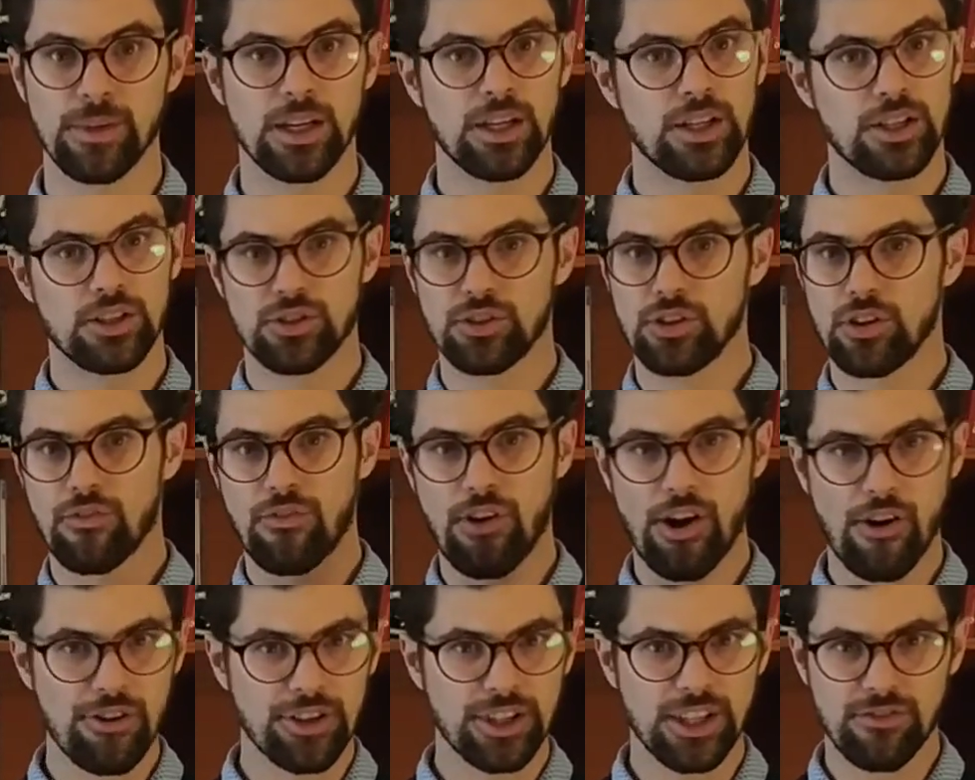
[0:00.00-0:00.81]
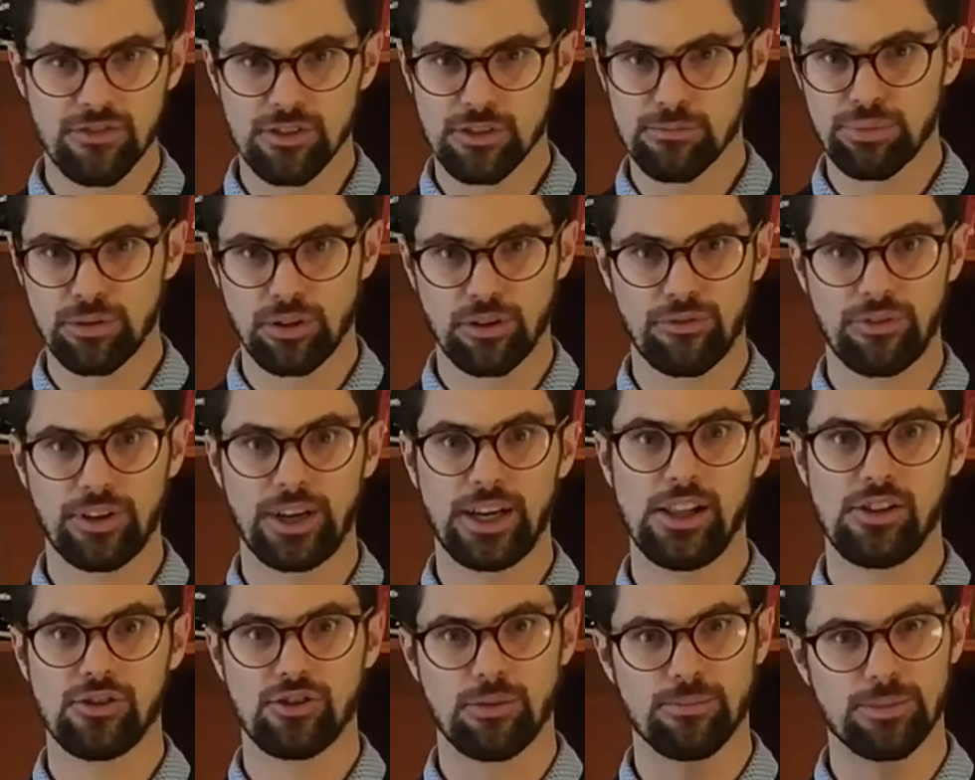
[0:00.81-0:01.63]
So very different
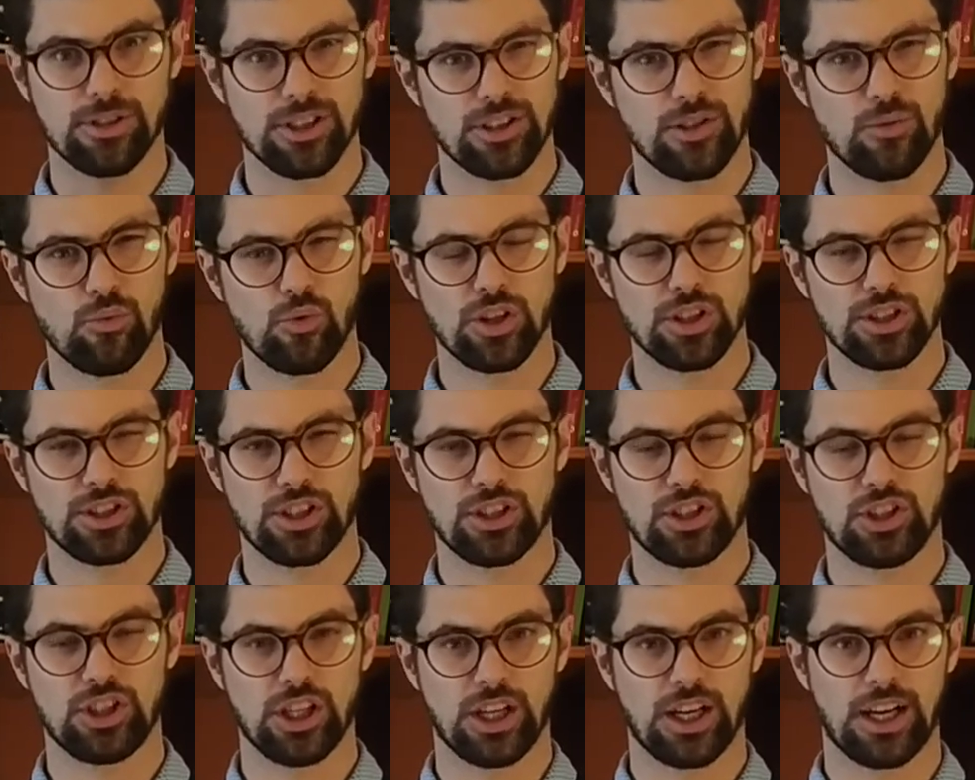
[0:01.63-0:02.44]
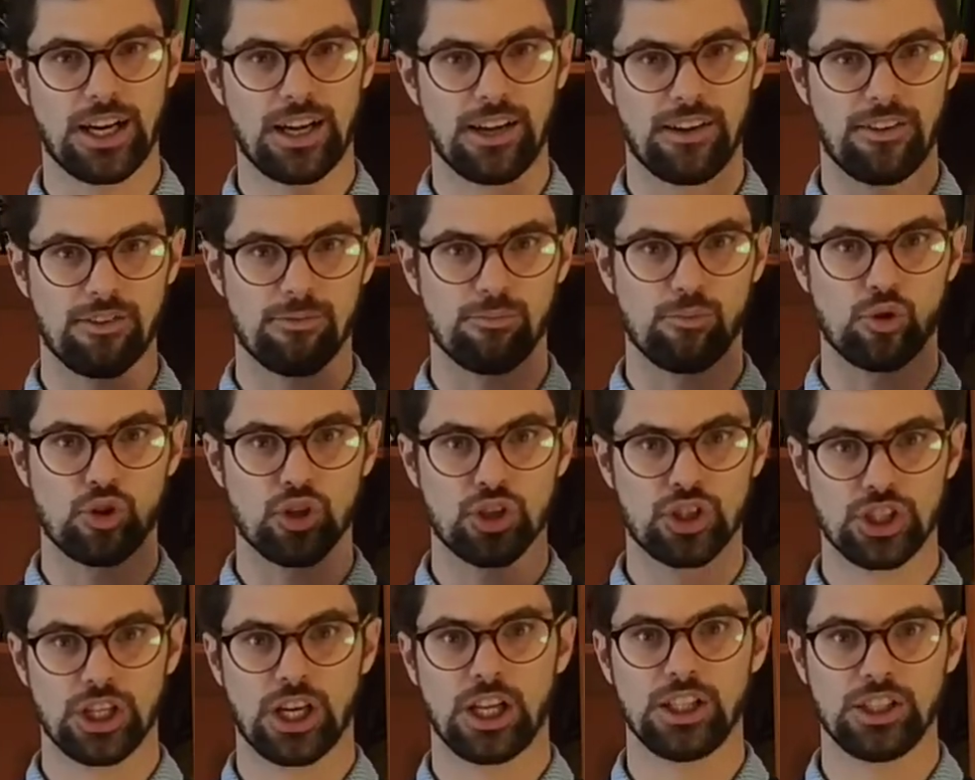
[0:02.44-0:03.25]
profiles. Obviously, the ones that are more
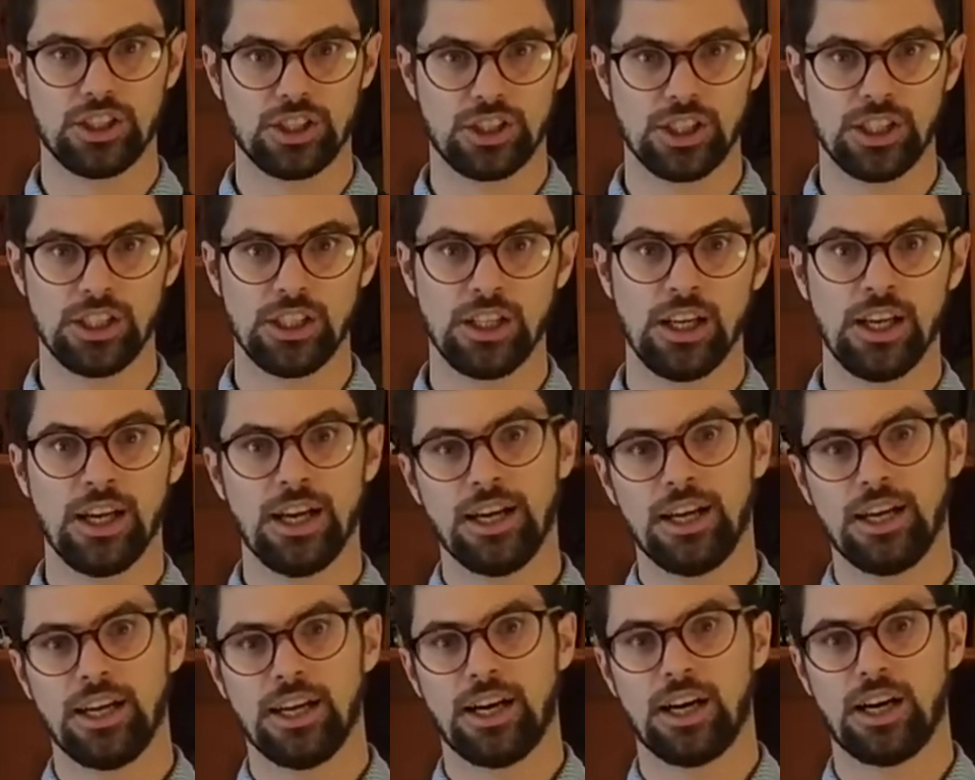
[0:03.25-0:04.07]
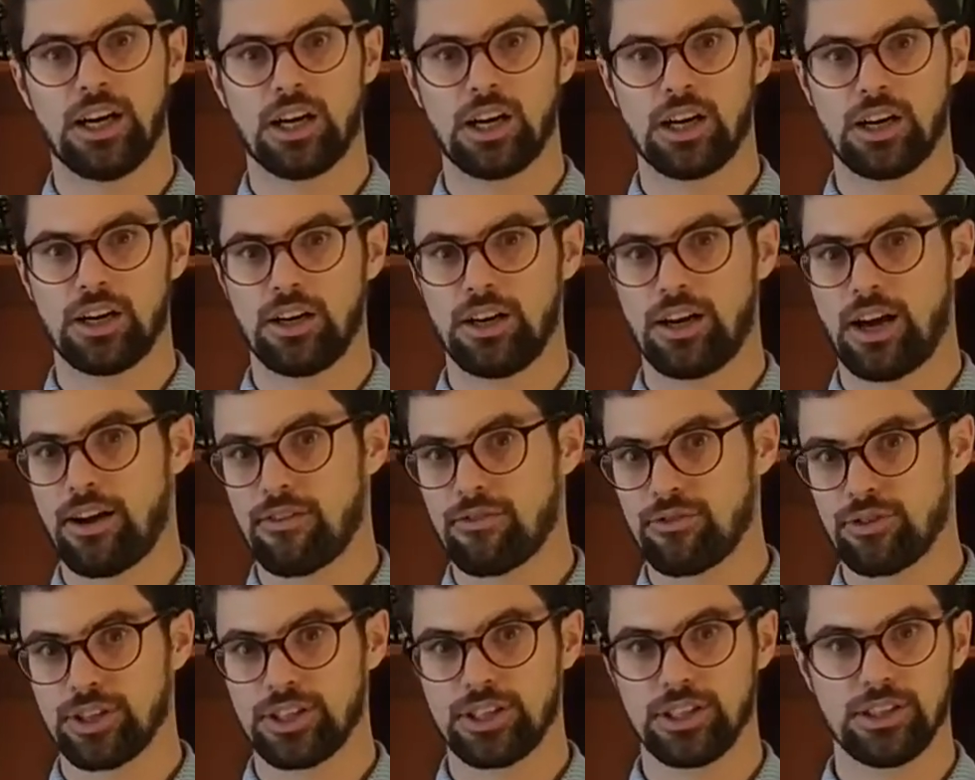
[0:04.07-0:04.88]
challenging are
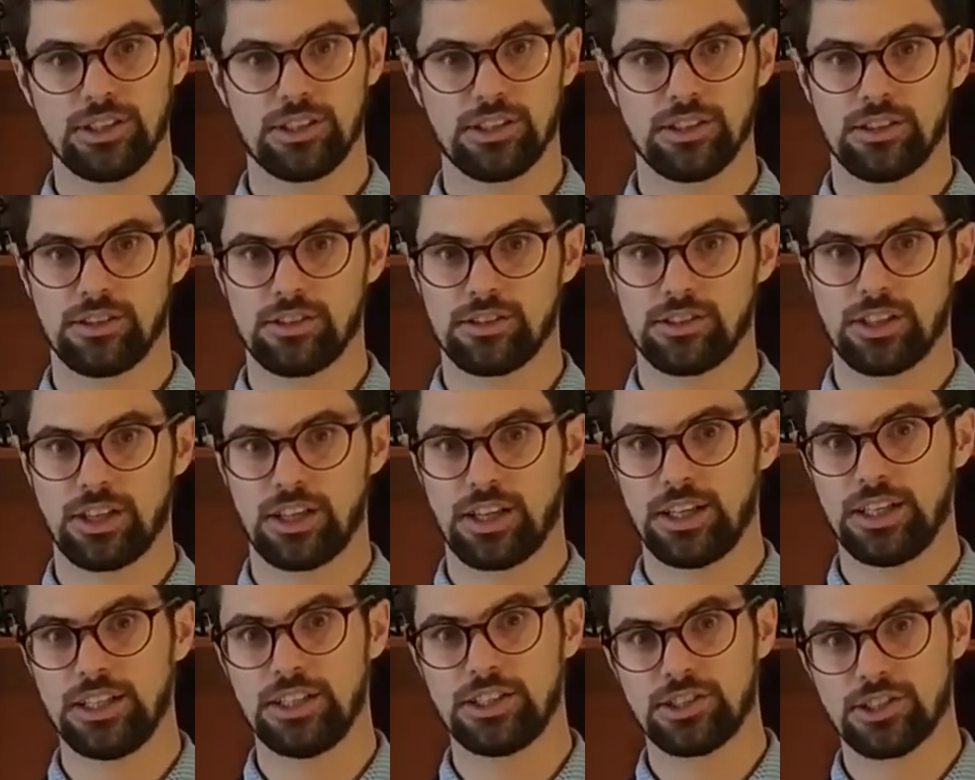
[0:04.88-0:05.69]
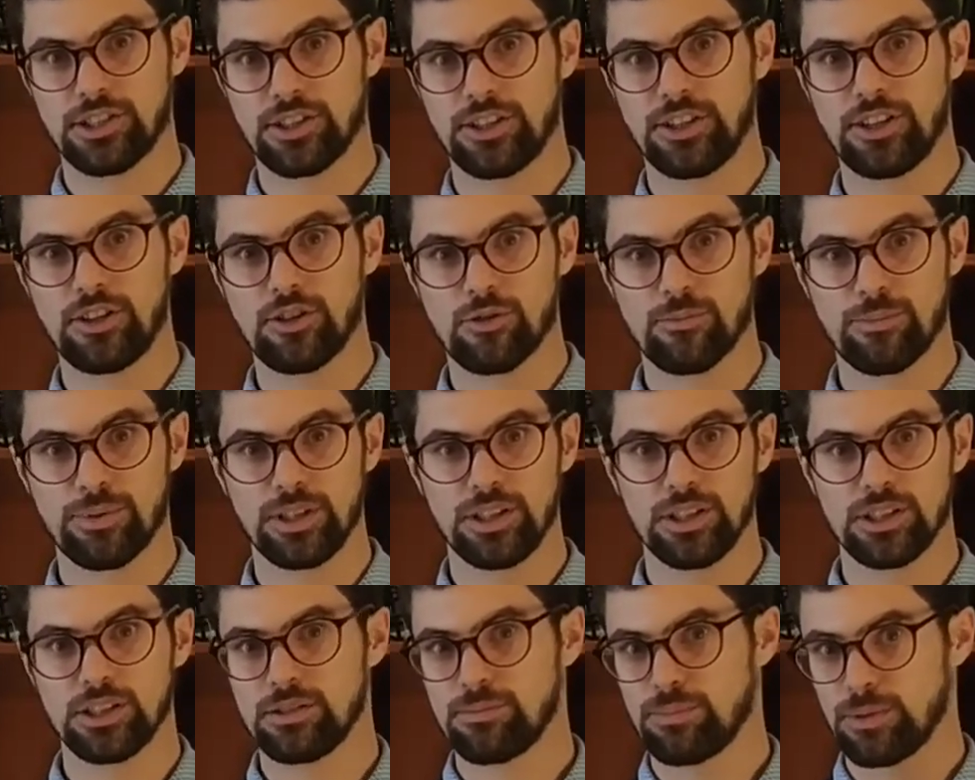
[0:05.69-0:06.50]
Africans and Eastern
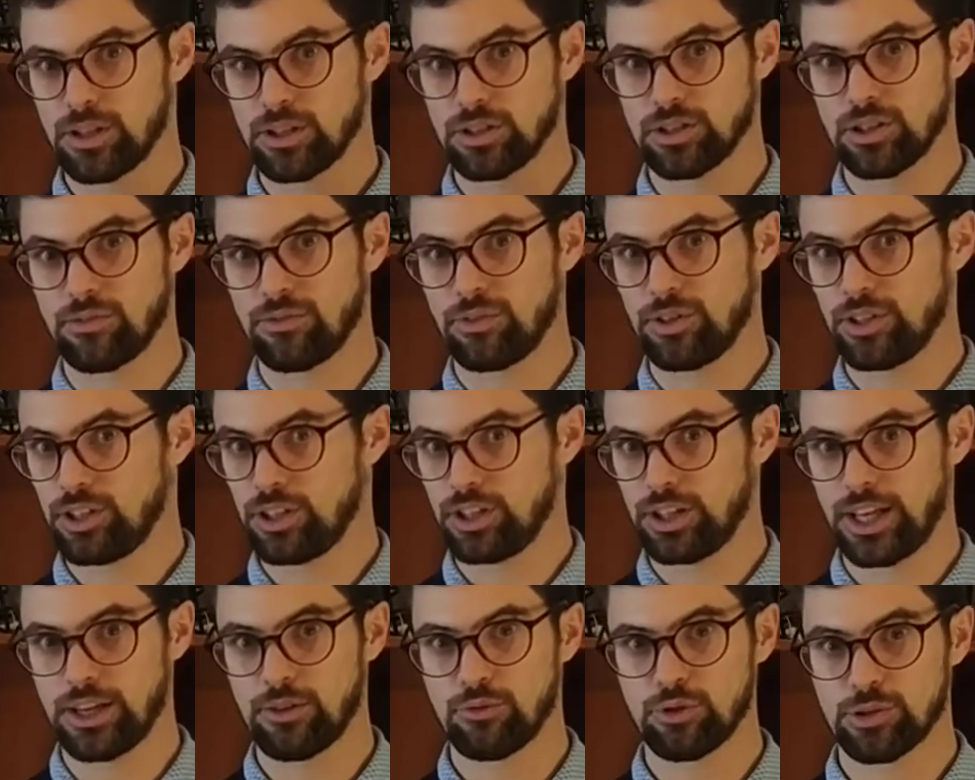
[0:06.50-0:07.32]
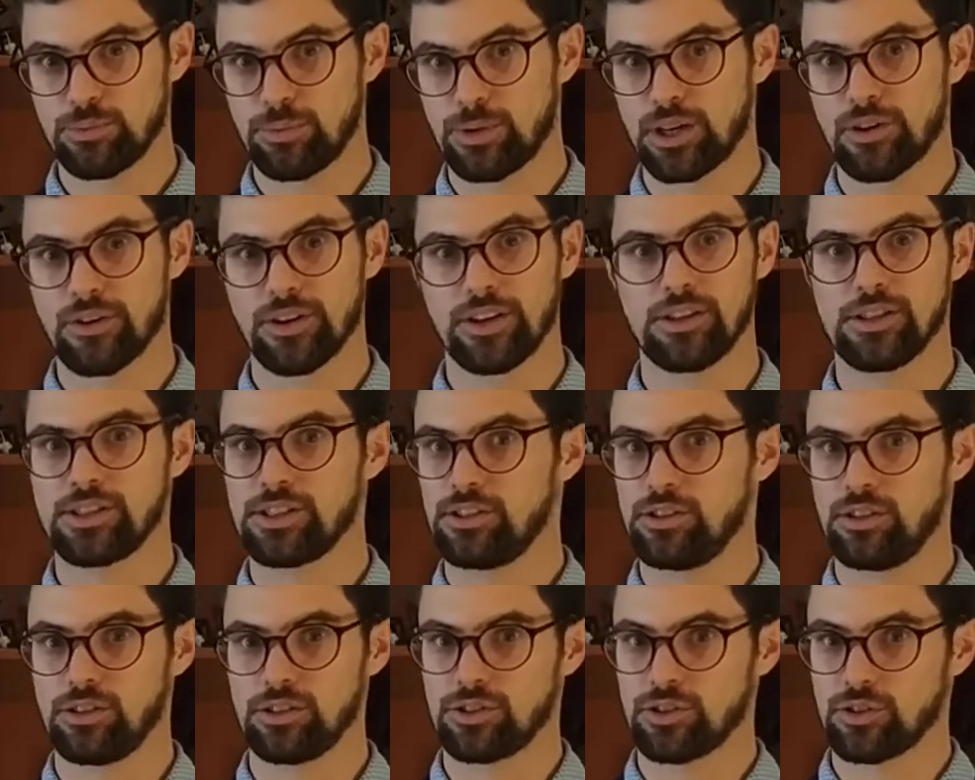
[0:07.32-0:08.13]
Europeans because of language barriers
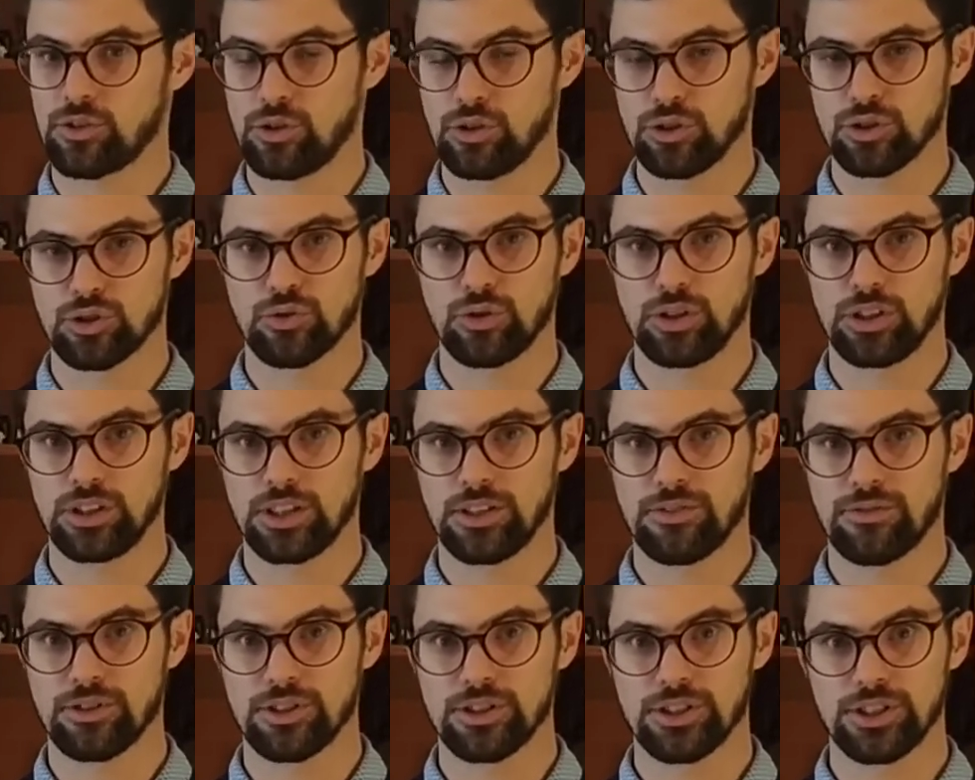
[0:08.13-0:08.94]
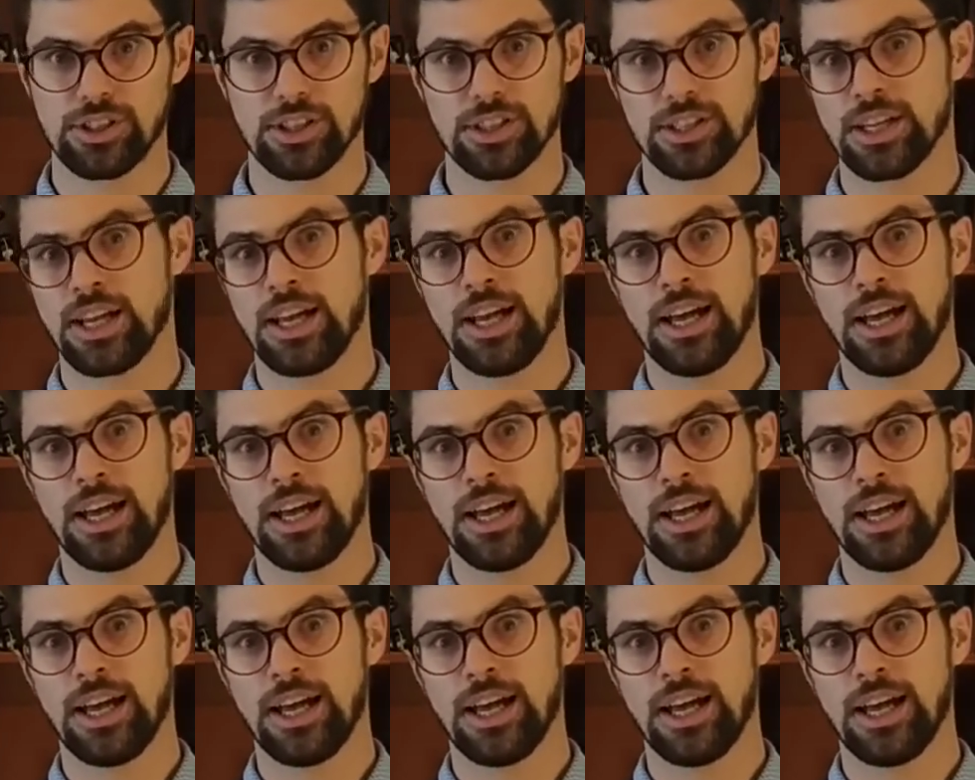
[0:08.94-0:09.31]
and also cultural differences,